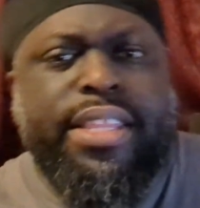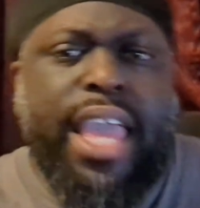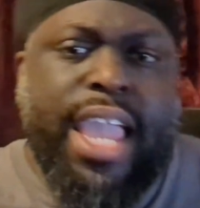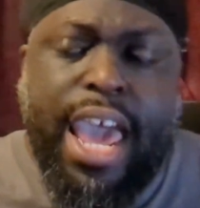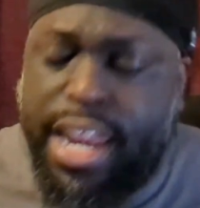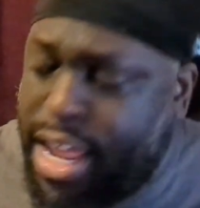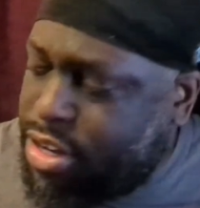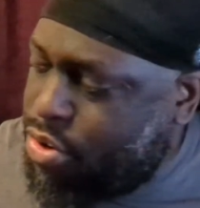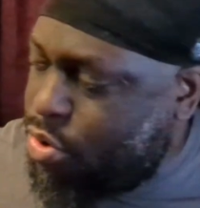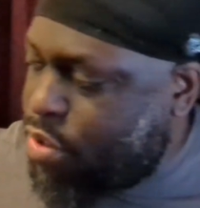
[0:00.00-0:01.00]
They got it
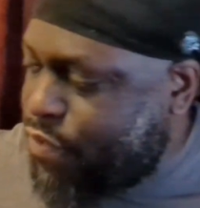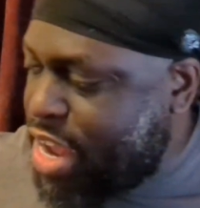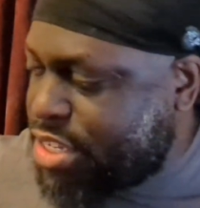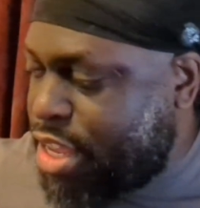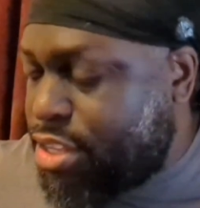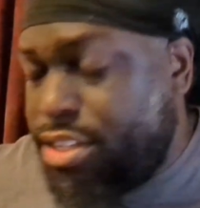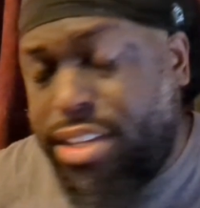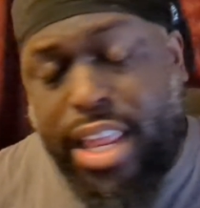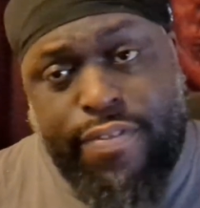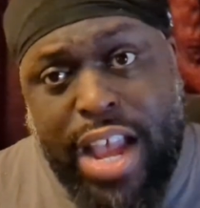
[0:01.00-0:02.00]
out the door as fast
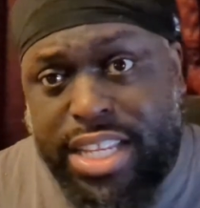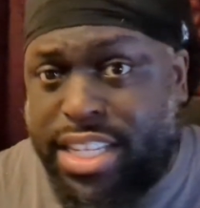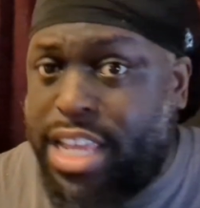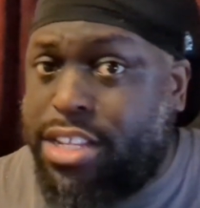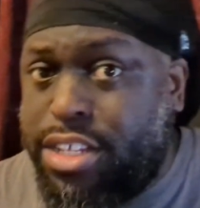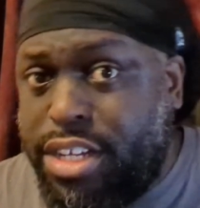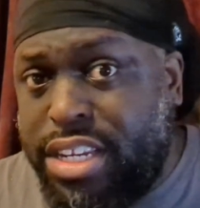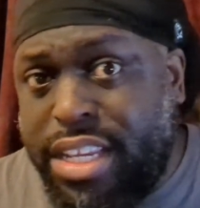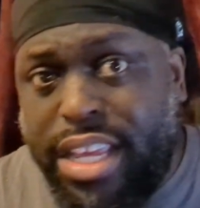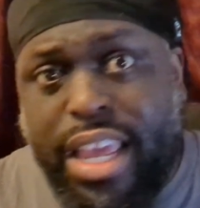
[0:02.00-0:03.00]
as they
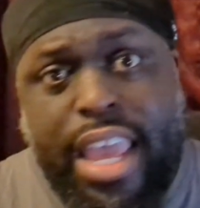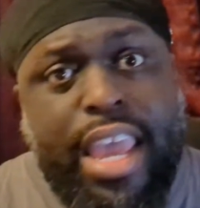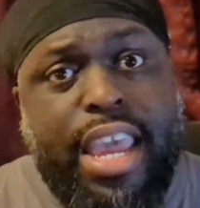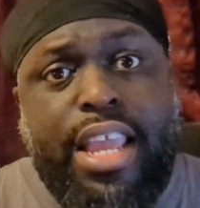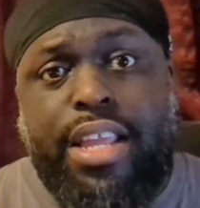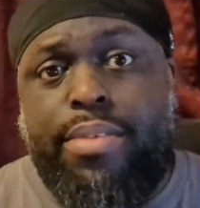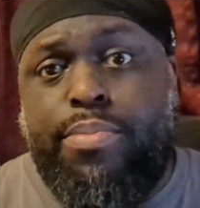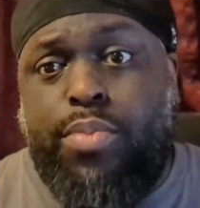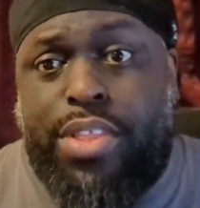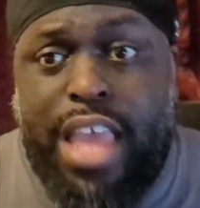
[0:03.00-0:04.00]
could.
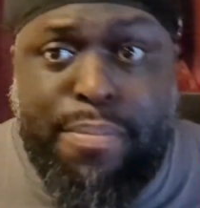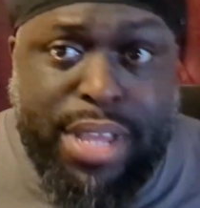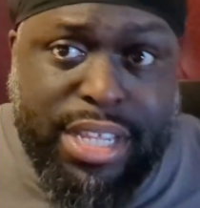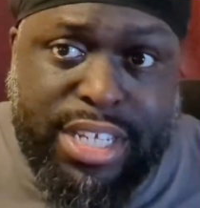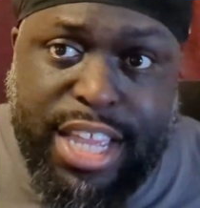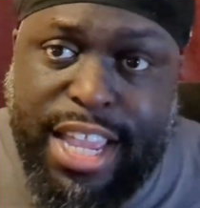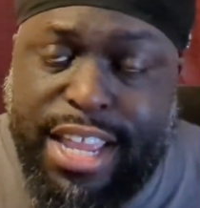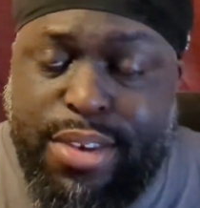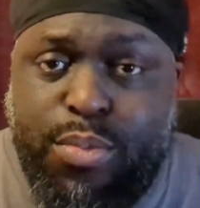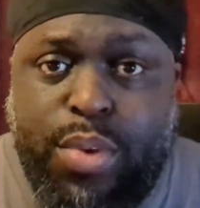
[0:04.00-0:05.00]
And with that being
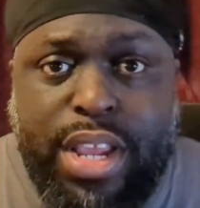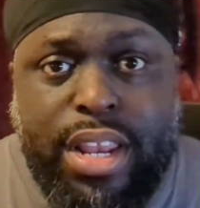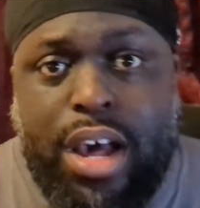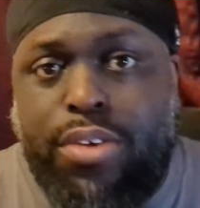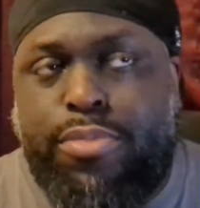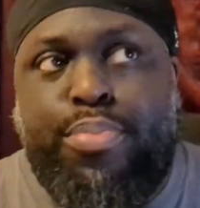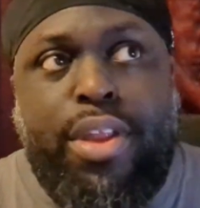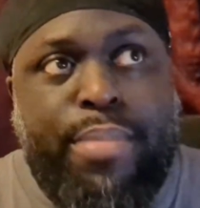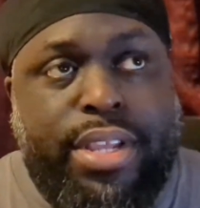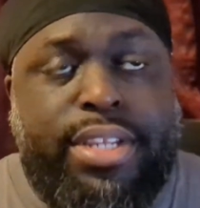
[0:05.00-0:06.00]
said, we lost
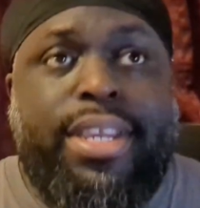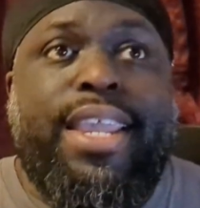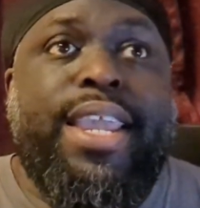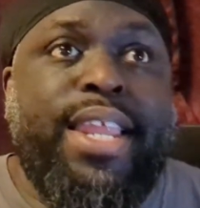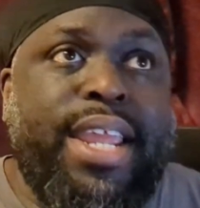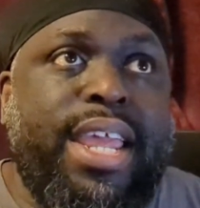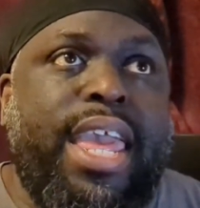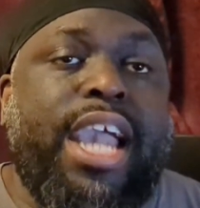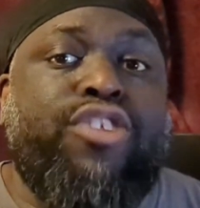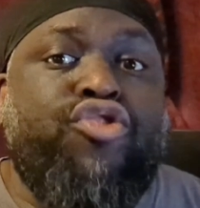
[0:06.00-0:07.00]
pretty much any
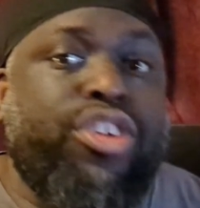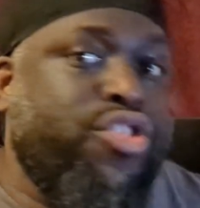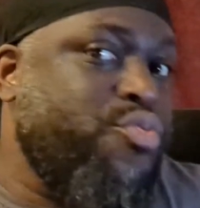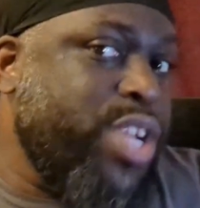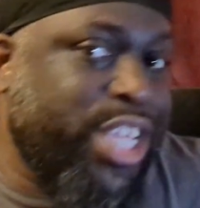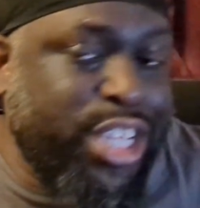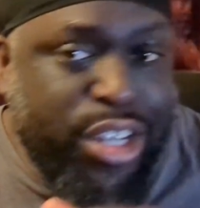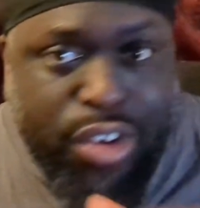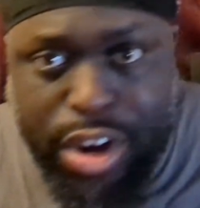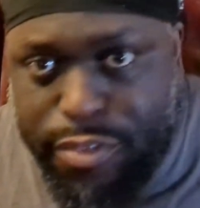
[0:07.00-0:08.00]

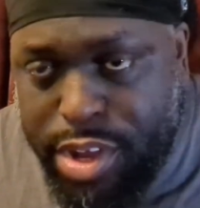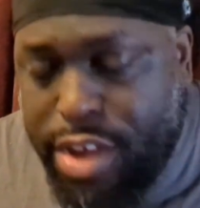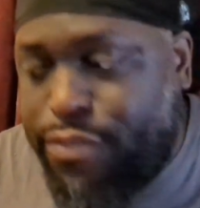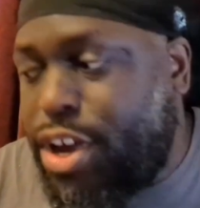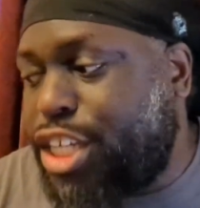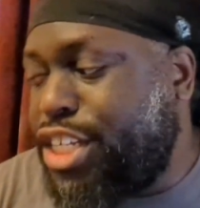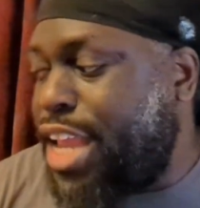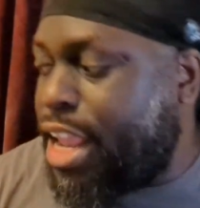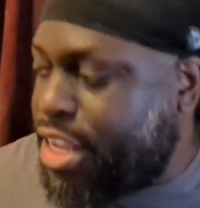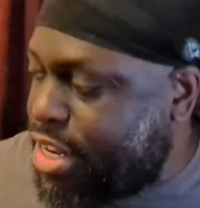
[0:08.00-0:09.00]
extracurricular
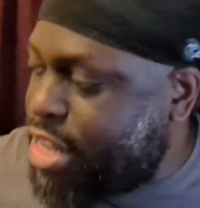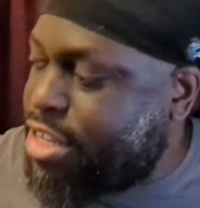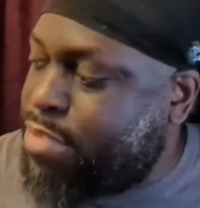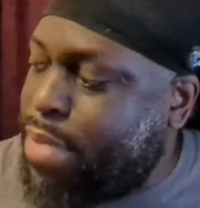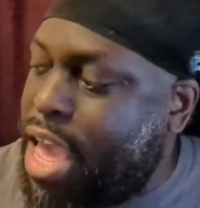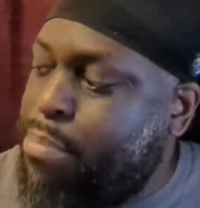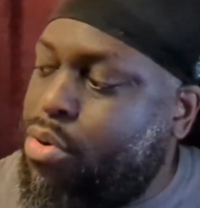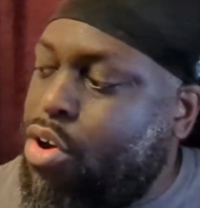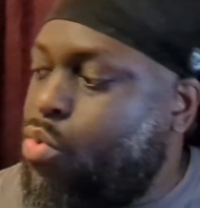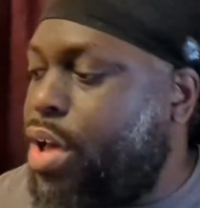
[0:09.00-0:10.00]
functionality that this
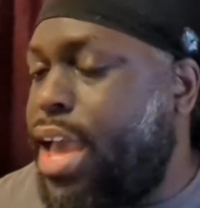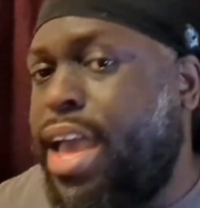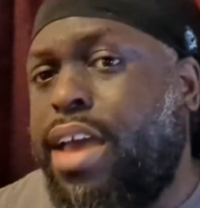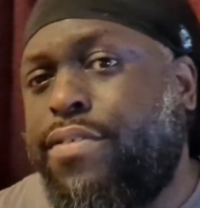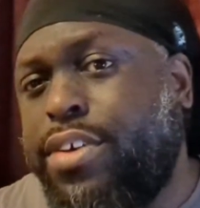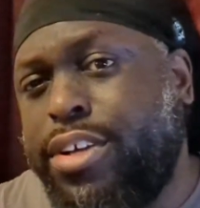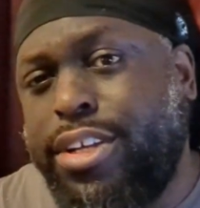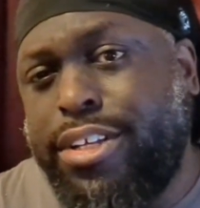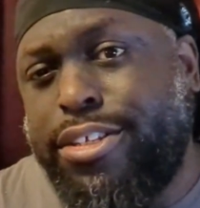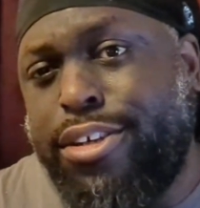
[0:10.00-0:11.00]
bad boy will have.
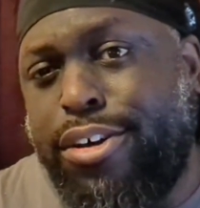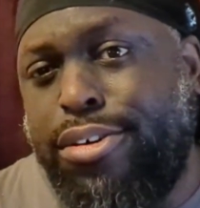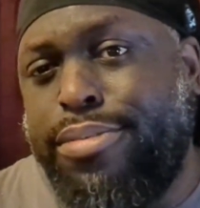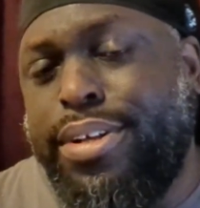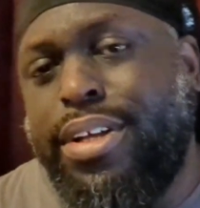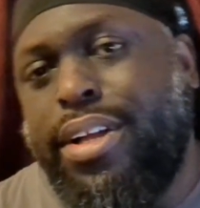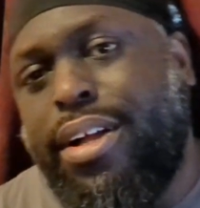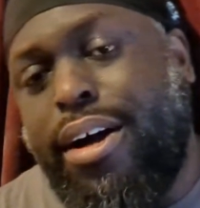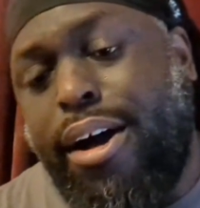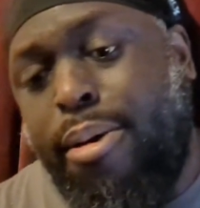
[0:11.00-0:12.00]
So,
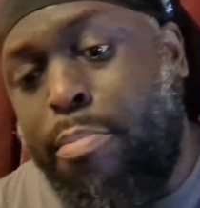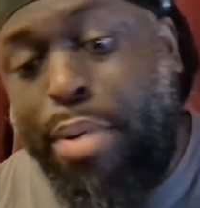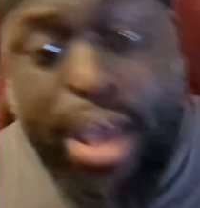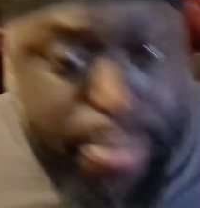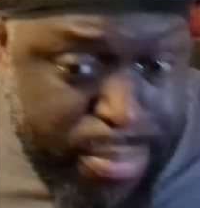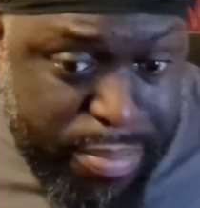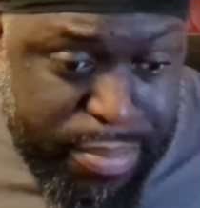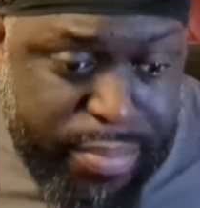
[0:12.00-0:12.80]
but